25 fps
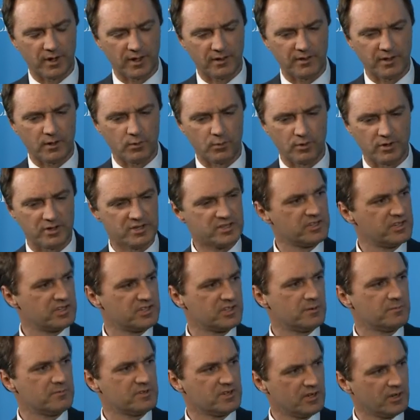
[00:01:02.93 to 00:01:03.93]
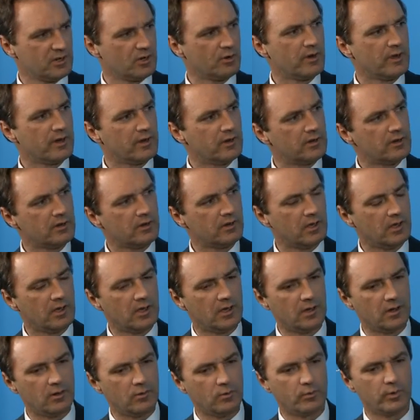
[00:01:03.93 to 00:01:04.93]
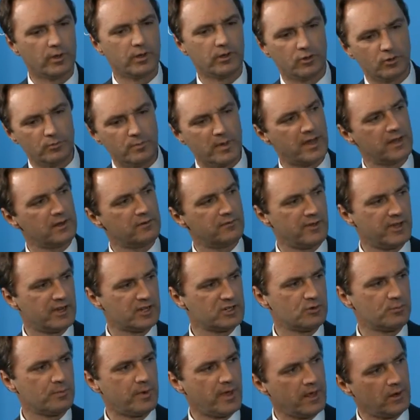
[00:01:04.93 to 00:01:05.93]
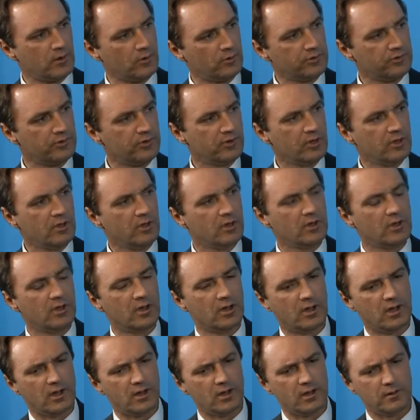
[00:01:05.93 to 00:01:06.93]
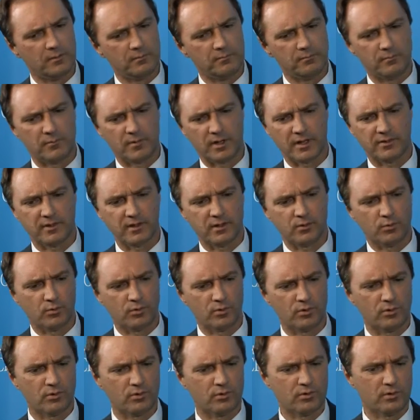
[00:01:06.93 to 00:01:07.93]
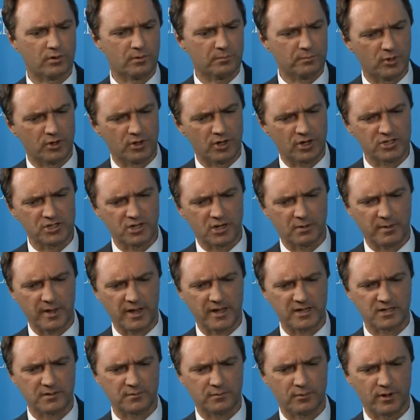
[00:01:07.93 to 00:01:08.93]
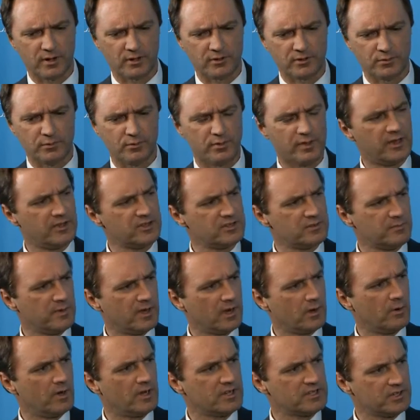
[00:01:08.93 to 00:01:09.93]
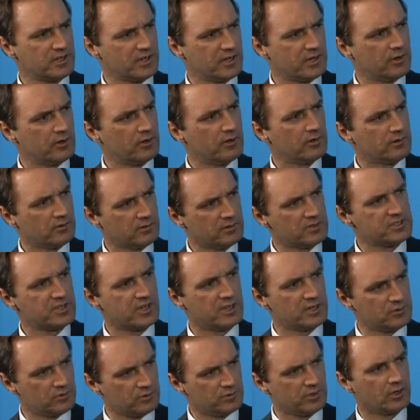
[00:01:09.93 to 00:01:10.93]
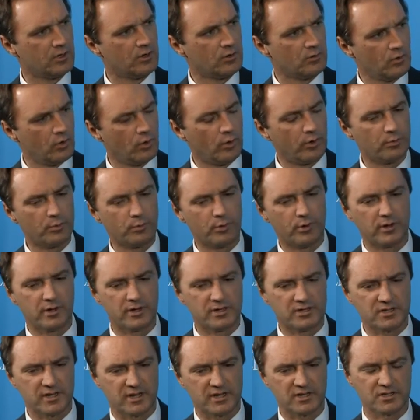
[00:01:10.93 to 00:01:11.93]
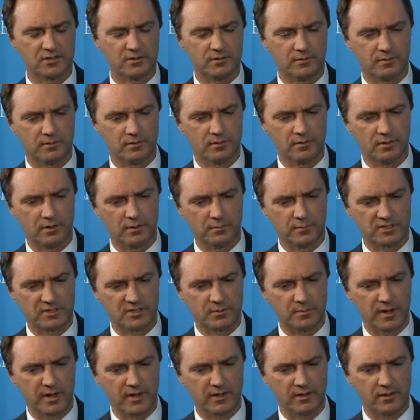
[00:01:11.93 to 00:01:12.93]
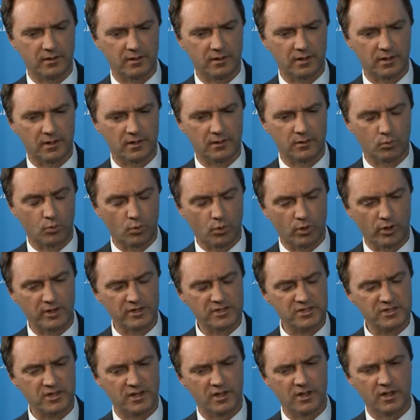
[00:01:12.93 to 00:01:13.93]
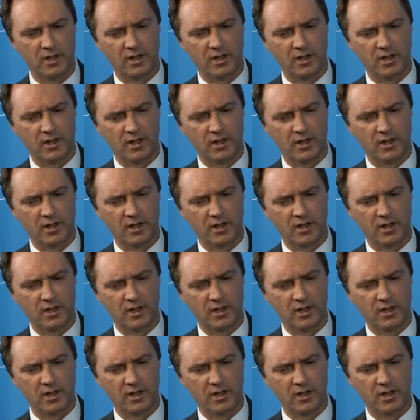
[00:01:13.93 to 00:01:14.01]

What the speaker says: I think we're a systems integrator. We do manufacture panels. I think we're production capacity of around 2,000 megawatts a year, and scheduled to go northward as demand warrants.